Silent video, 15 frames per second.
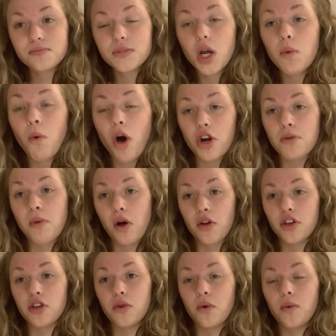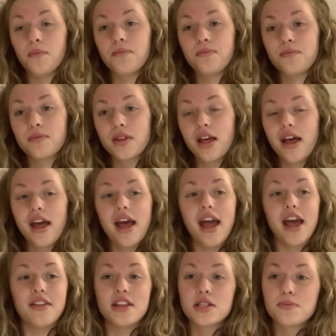water molecule,
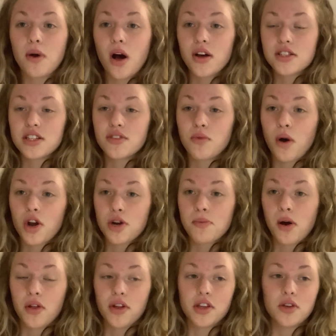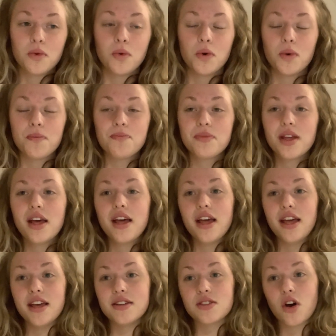and this positive water molecule
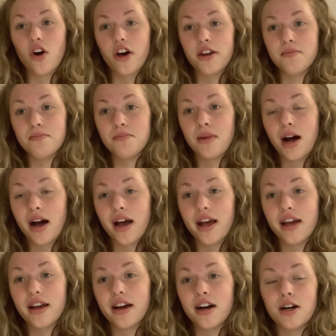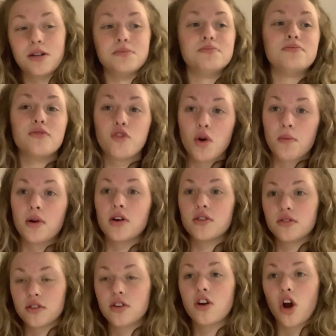is on my former
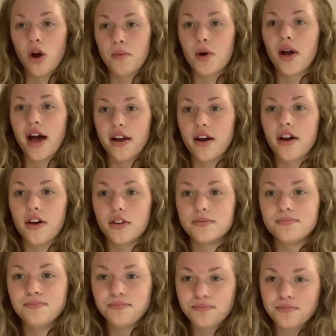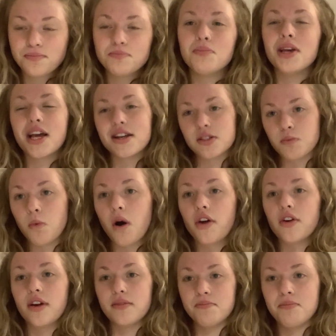carbocation, because
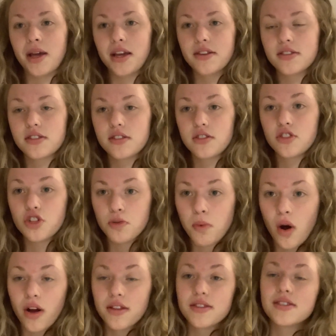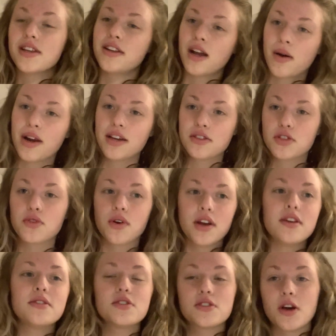water makes 2 bonds and now it has 3.
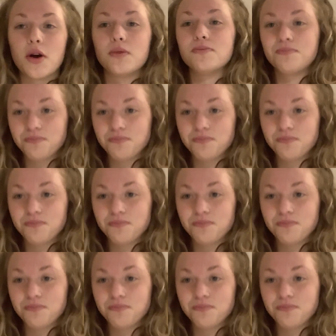So